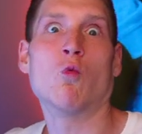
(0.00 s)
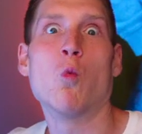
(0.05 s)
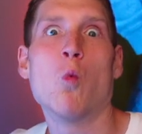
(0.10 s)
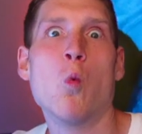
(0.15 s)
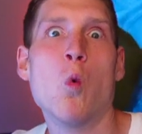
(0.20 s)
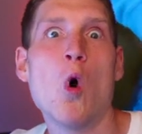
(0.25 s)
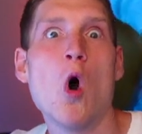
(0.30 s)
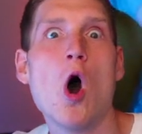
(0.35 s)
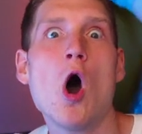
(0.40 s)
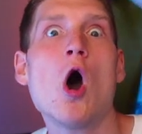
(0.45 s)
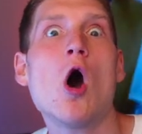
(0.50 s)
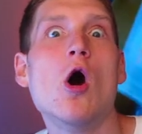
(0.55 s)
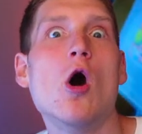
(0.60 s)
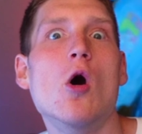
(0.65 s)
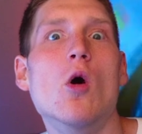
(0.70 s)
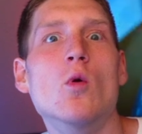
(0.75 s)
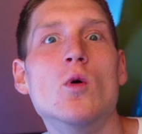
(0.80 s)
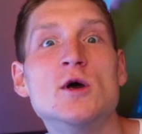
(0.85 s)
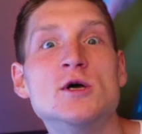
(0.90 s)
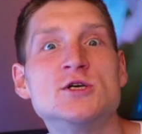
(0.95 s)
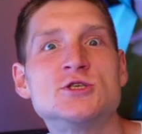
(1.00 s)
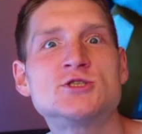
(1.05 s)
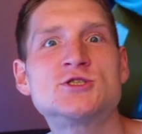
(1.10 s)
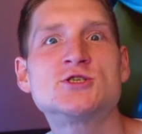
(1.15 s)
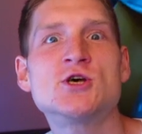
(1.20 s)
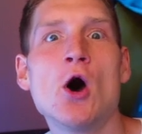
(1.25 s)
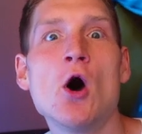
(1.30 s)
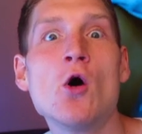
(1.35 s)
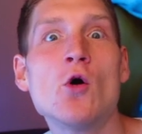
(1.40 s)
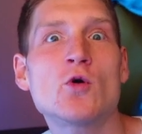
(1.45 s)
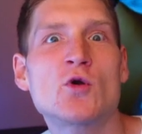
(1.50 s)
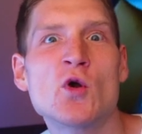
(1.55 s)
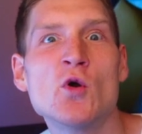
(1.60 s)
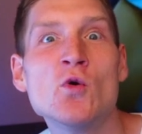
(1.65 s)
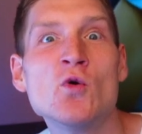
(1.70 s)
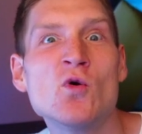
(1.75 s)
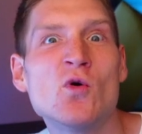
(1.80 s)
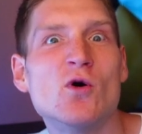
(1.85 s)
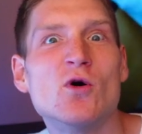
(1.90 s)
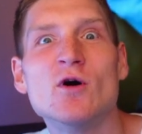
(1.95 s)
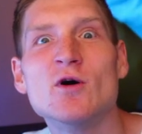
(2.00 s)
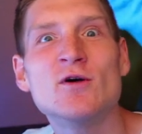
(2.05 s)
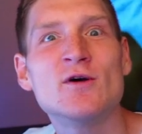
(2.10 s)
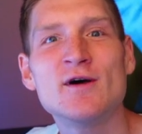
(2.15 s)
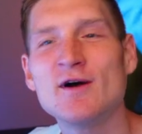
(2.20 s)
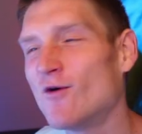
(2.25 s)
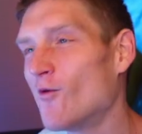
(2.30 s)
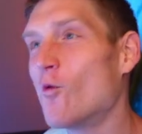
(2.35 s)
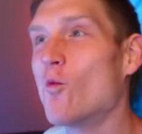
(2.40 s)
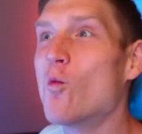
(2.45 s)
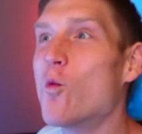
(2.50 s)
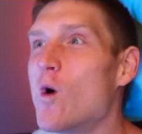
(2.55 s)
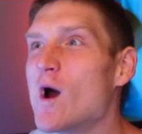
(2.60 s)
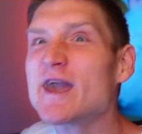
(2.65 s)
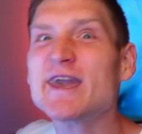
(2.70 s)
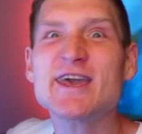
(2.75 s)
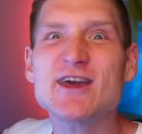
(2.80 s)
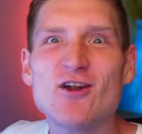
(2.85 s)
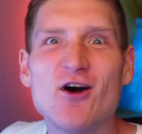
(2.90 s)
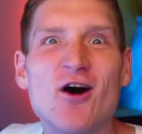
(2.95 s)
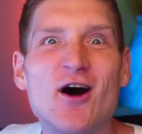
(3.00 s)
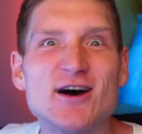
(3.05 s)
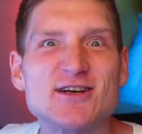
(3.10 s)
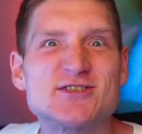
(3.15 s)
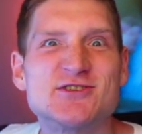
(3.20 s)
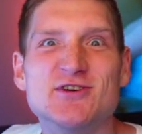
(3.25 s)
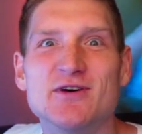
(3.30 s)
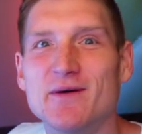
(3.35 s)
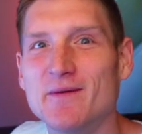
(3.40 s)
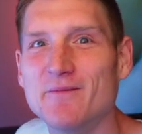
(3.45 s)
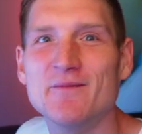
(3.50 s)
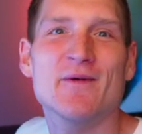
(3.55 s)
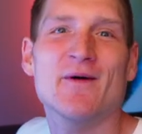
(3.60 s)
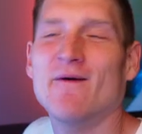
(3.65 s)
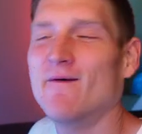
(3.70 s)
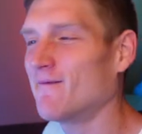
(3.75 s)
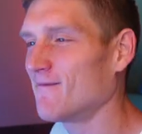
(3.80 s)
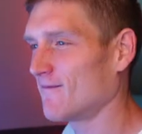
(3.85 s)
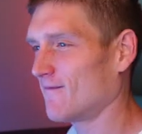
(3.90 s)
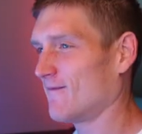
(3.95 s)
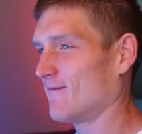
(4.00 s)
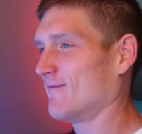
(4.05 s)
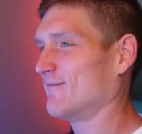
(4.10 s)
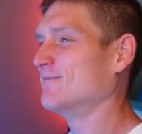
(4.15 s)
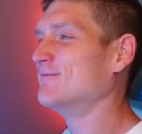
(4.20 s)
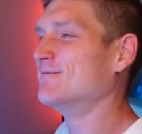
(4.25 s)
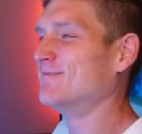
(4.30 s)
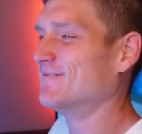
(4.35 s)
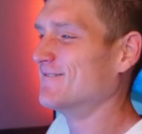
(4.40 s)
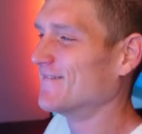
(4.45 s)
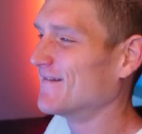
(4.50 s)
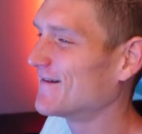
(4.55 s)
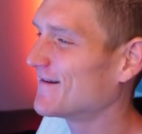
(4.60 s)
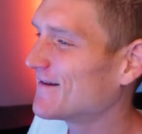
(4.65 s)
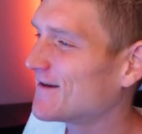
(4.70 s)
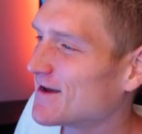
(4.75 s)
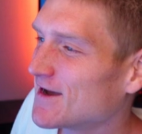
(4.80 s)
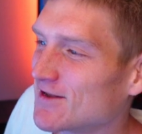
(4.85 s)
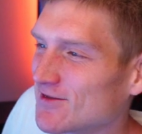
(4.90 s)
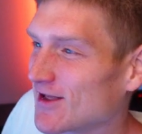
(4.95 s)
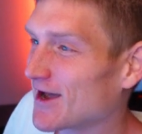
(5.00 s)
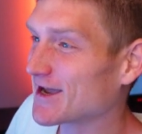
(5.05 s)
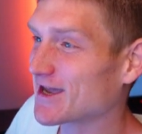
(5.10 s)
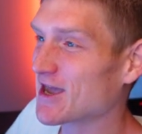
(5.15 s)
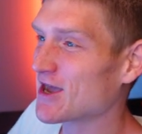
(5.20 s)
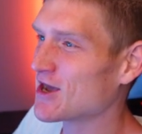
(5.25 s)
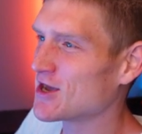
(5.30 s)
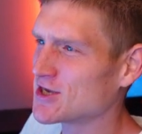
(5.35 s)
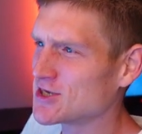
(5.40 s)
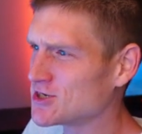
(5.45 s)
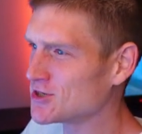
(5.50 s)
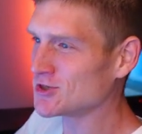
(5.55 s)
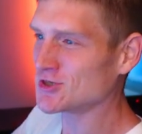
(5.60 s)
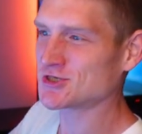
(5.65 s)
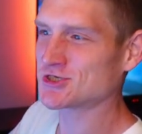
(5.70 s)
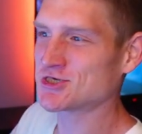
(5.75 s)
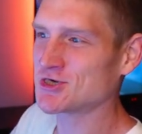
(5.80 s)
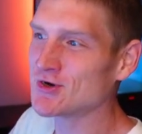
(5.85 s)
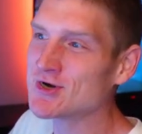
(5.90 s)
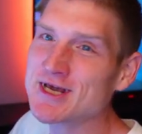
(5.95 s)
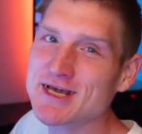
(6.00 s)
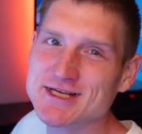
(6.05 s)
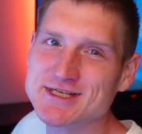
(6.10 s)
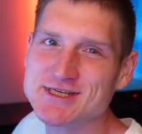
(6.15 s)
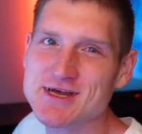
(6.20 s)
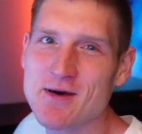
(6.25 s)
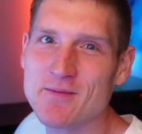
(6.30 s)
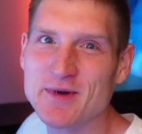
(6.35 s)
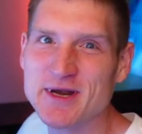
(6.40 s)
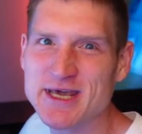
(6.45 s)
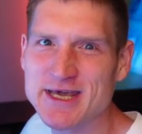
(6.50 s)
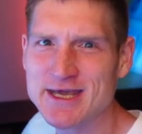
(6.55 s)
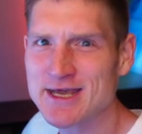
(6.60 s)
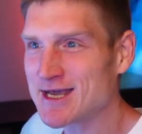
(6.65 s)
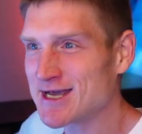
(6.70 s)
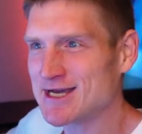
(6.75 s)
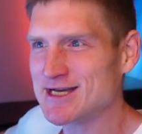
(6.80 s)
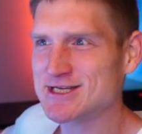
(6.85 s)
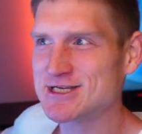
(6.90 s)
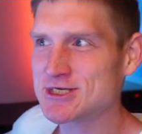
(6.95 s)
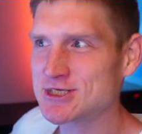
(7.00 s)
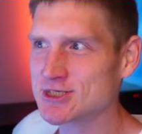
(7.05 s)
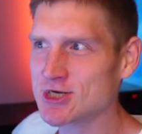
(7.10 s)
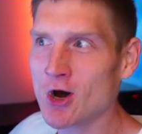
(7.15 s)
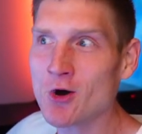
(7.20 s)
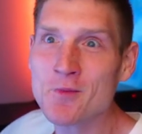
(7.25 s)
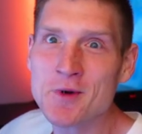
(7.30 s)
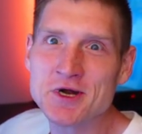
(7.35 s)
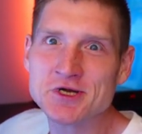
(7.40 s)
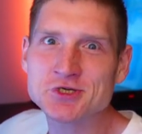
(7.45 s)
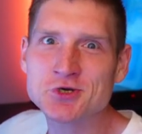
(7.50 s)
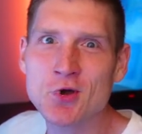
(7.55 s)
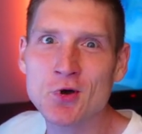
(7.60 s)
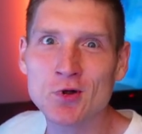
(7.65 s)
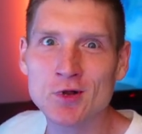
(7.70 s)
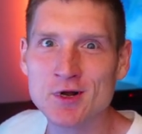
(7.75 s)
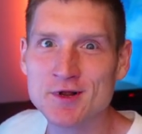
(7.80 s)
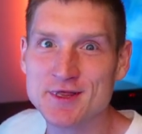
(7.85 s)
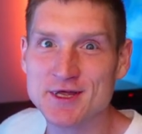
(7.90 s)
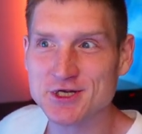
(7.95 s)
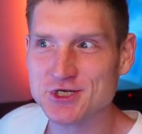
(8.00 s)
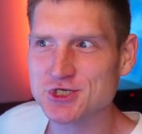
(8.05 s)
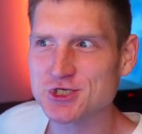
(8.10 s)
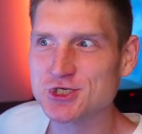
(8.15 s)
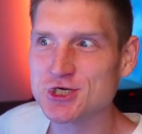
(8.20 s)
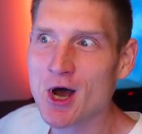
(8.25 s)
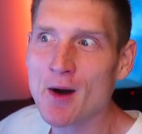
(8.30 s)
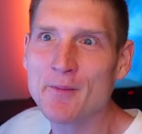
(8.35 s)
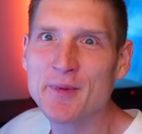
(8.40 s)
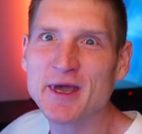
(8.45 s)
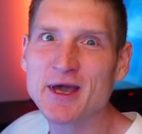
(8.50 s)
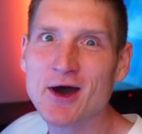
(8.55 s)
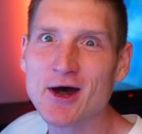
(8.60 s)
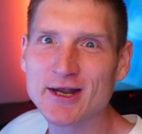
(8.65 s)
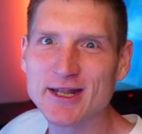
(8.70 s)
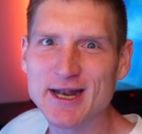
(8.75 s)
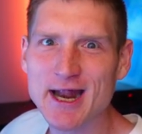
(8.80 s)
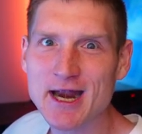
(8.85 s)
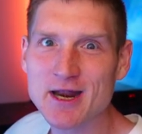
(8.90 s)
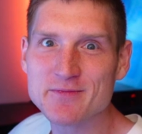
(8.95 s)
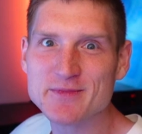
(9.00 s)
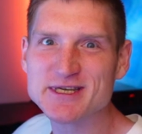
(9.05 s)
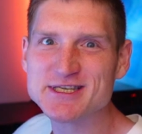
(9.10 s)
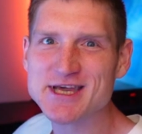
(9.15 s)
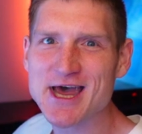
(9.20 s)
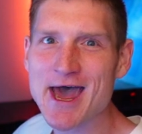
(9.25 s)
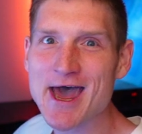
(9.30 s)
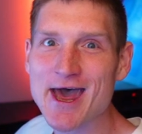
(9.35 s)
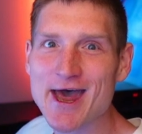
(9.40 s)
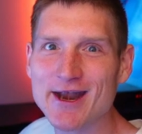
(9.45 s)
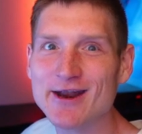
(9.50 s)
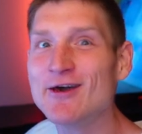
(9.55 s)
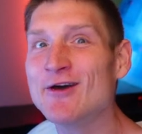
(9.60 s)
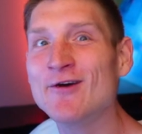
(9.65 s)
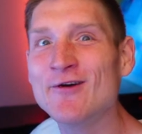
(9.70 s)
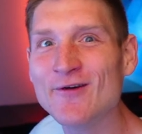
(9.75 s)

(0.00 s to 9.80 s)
Whoa, so cool. Wicked awesome. Like, you shooting somebody is so much cooler than jumping on an enemy's head.